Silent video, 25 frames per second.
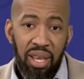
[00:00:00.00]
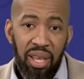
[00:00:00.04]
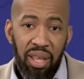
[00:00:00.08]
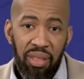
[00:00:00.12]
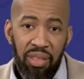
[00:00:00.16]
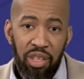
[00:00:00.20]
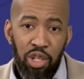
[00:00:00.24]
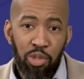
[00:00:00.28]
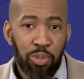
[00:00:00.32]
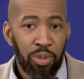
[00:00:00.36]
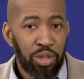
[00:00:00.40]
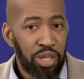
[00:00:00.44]

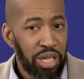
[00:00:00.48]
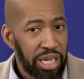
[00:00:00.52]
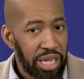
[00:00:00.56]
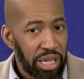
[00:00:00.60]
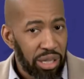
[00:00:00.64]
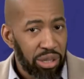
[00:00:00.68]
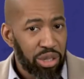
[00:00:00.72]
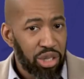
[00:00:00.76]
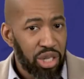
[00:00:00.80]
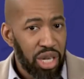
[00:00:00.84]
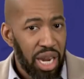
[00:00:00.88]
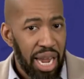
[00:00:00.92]
This
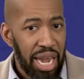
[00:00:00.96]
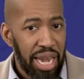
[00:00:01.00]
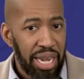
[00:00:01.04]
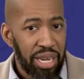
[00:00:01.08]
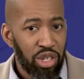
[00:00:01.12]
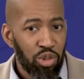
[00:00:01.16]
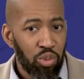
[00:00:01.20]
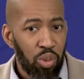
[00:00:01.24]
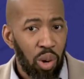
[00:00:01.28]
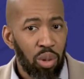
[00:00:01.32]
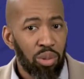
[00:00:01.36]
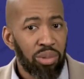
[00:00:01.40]
particular
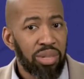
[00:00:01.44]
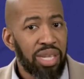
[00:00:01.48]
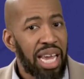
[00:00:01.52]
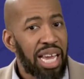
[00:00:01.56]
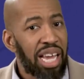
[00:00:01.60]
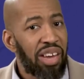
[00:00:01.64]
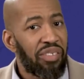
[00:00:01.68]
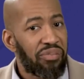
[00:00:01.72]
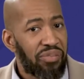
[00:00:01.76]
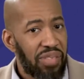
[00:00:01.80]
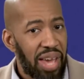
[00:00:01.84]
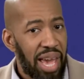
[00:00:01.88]
change won't take
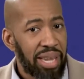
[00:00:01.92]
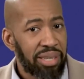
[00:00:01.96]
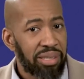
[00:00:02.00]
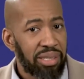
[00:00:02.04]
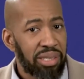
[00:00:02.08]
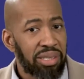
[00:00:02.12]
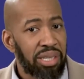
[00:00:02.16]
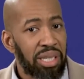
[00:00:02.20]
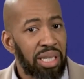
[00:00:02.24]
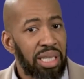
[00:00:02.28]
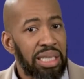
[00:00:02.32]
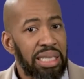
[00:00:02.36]
effect
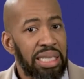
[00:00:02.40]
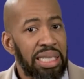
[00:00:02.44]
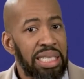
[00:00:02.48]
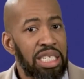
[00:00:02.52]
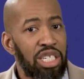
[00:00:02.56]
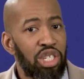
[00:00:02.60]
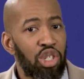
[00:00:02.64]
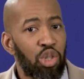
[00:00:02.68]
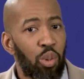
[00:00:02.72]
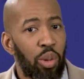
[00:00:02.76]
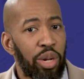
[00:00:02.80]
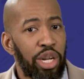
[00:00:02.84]
until at
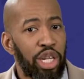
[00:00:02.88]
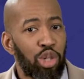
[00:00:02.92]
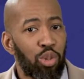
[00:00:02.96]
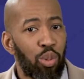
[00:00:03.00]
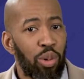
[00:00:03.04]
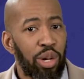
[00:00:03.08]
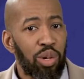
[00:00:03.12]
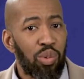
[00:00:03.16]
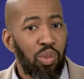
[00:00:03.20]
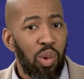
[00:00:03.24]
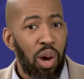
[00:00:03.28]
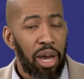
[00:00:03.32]
least
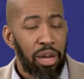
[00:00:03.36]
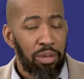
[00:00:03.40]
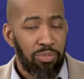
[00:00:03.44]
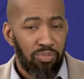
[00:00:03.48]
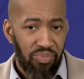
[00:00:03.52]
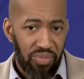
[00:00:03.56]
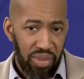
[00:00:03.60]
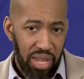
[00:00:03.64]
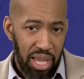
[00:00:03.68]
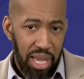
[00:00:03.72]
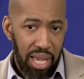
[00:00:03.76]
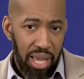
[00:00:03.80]
2021,
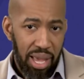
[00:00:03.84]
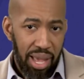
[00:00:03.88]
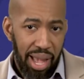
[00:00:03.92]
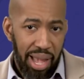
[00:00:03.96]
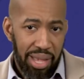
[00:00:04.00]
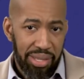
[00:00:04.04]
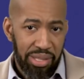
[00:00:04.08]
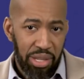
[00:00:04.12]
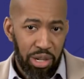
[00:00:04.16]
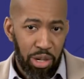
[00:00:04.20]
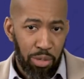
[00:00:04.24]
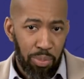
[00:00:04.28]

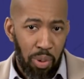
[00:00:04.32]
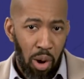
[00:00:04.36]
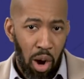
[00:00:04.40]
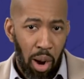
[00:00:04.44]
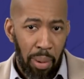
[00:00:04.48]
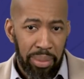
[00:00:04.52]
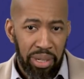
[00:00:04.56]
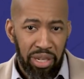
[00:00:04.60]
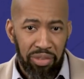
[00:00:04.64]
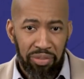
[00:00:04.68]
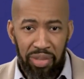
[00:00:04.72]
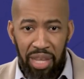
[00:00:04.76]
as the
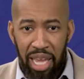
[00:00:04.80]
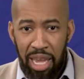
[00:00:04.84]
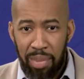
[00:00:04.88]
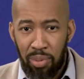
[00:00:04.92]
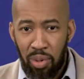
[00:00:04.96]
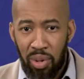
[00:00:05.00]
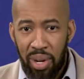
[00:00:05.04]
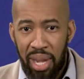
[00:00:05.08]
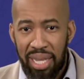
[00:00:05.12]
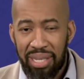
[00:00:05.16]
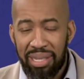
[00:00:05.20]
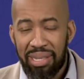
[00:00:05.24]
Department of
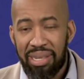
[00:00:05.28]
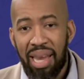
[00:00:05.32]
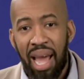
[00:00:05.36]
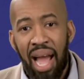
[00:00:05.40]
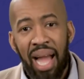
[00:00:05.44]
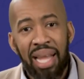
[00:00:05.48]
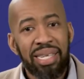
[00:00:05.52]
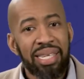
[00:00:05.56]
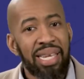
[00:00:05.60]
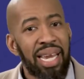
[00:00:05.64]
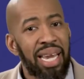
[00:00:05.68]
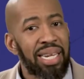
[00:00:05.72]
Labor has
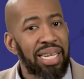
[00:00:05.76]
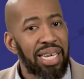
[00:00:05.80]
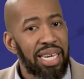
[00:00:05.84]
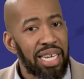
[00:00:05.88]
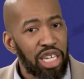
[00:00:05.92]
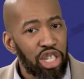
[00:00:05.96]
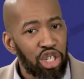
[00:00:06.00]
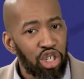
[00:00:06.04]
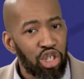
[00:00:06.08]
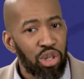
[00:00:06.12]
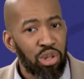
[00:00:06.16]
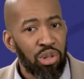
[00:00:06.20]
not yet
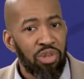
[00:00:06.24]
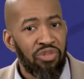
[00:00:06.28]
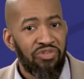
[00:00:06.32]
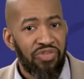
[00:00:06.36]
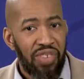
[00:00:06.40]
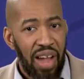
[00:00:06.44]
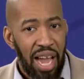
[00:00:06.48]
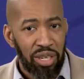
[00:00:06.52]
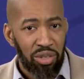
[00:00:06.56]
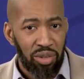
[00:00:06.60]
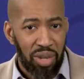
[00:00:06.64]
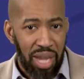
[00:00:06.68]
issued
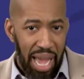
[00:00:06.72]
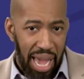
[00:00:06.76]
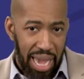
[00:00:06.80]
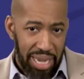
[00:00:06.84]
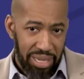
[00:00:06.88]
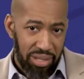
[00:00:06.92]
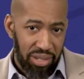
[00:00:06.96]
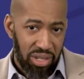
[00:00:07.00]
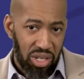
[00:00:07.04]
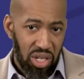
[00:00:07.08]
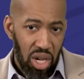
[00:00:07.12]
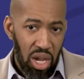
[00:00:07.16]
final
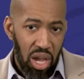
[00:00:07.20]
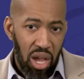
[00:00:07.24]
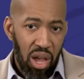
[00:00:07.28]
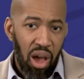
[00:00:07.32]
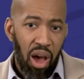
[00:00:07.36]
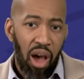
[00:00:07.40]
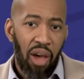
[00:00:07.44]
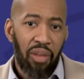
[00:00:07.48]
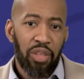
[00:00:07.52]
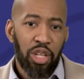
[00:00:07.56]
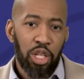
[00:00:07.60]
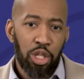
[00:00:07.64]
guidance
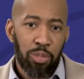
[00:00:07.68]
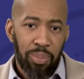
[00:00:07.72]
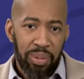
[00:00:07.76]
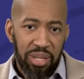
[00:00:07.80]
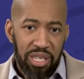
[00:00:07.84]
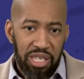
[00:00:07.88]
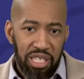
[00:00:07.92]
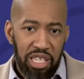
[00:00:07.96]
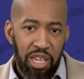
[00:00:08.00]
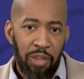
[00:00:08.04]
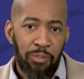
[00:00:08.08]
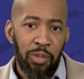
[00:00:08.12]
on the
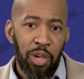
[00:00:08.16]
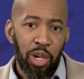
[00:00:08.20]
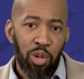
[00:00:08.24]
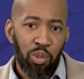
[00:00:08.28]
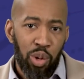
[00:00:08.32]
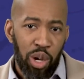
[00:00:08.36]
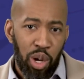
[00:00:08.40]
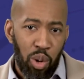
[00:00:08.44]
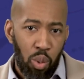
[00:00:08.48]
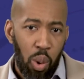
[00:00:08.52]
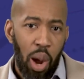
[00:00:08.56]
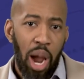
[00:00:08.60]
specific
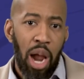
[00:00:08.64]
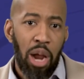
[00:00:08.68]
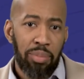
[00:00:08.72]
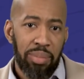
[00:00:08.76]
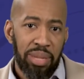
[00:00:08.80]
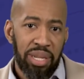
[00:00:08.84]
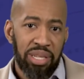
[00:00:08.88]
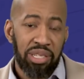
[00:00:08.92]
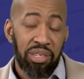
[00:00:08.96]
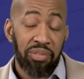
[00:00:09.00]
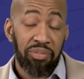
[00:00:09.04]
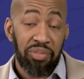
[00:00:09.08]

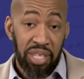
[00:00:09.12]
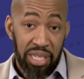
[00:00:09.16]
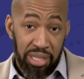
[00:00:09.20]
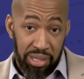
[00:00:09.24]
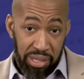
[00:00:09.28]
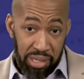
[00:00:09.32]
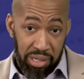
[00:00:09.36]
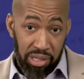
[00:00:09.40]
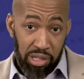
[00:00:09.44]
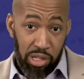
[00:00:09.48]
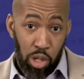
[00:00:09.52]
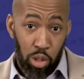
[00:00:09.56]
requirements of these
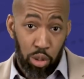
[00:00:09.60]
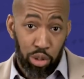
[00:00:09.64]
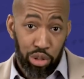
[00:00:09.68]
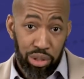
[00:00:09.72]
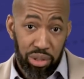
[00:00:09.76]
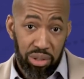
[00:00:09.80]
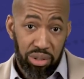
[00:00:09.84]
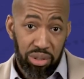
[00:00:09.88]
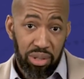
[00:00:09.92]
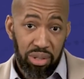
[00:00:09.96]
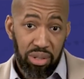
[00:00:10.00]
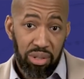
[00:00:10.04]

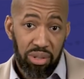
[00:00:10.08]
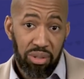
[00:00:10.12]
disclosures.